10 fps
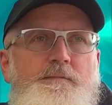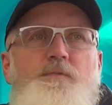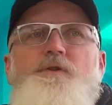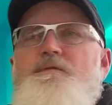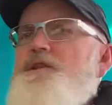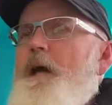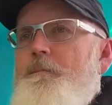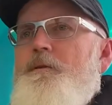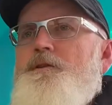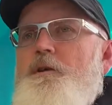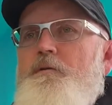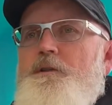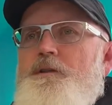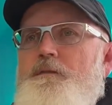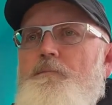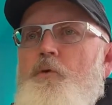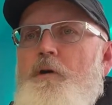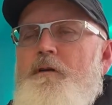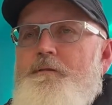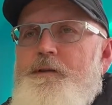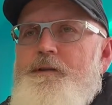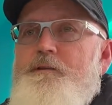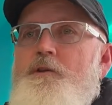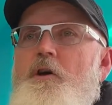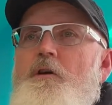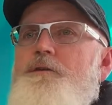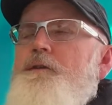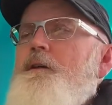sort of same consultants more over than not.